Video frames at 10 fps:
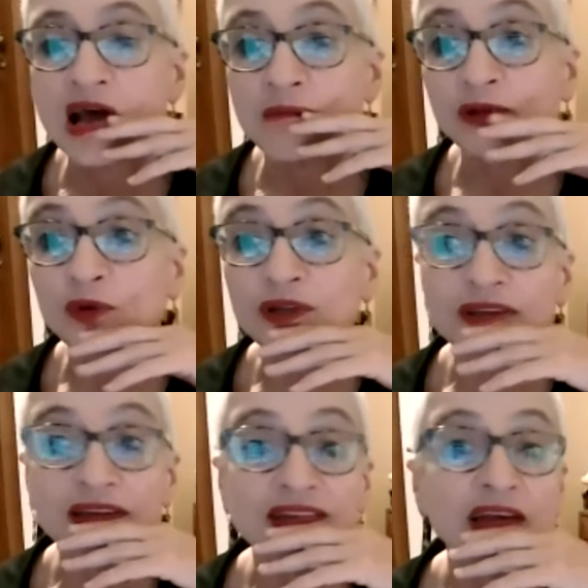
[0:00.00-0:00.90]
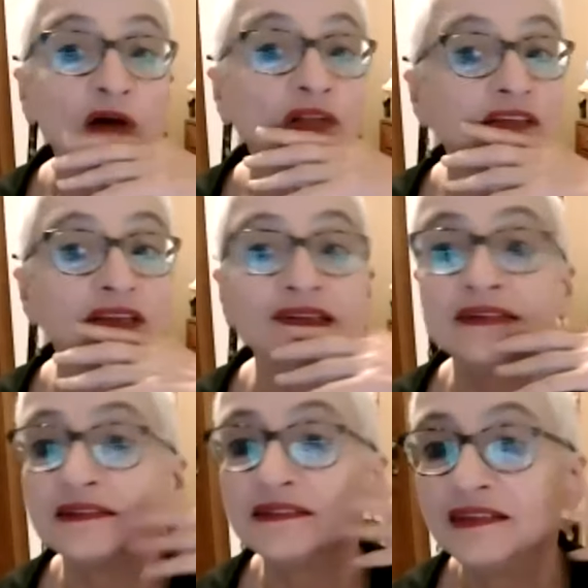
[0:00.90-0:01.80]
But when they saw that it
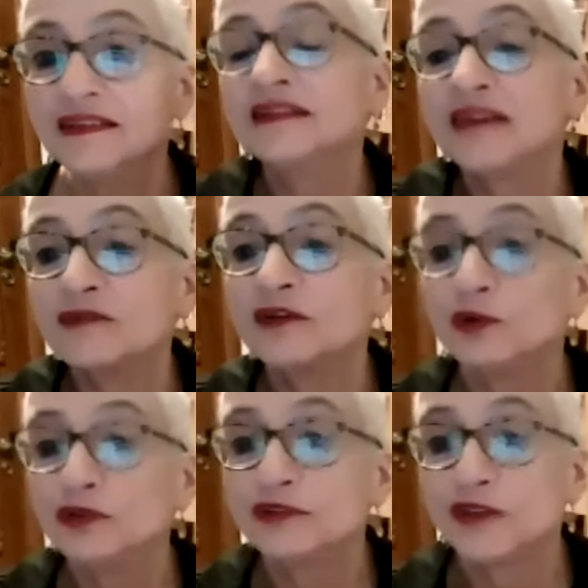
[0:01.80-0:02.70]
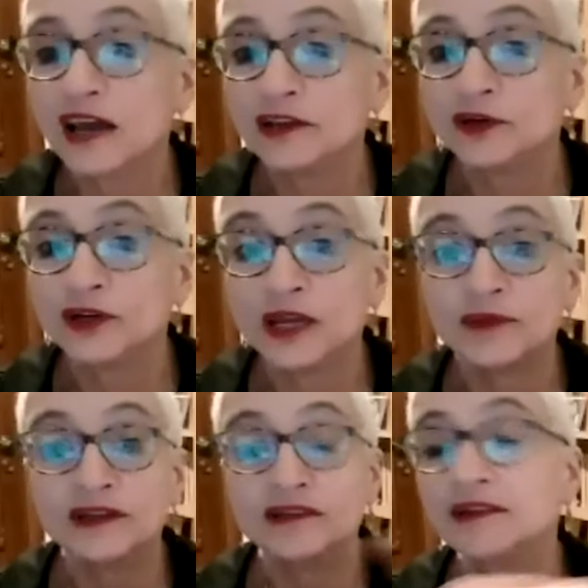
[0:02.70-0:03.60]
didn't have a good effect on him,
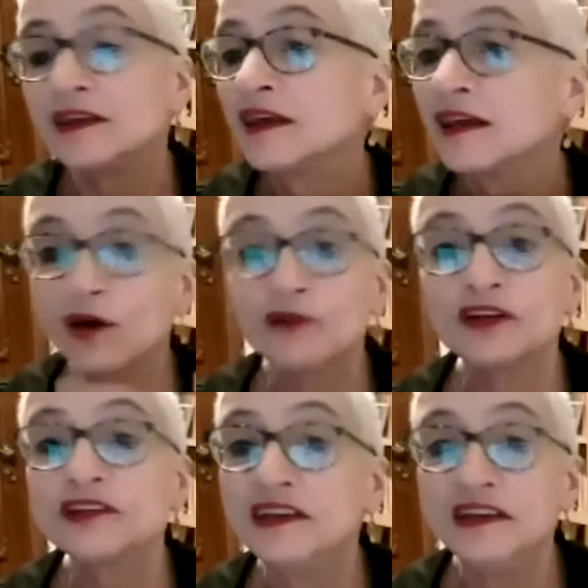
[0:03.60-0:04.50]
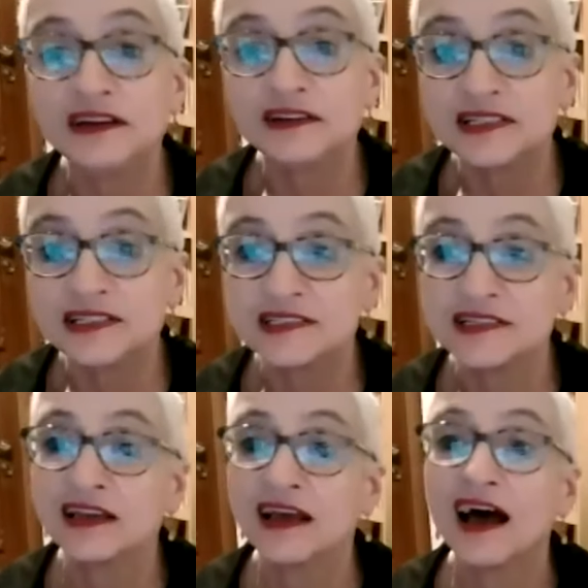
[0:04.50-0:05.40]
and over the years,
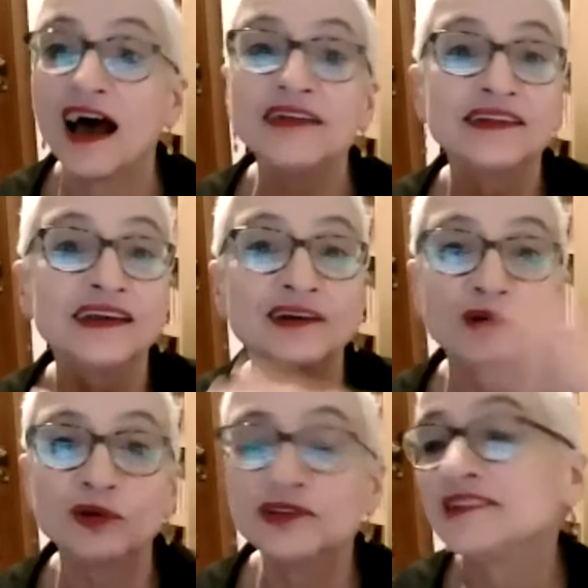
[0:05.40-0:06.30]
Isaac couldn't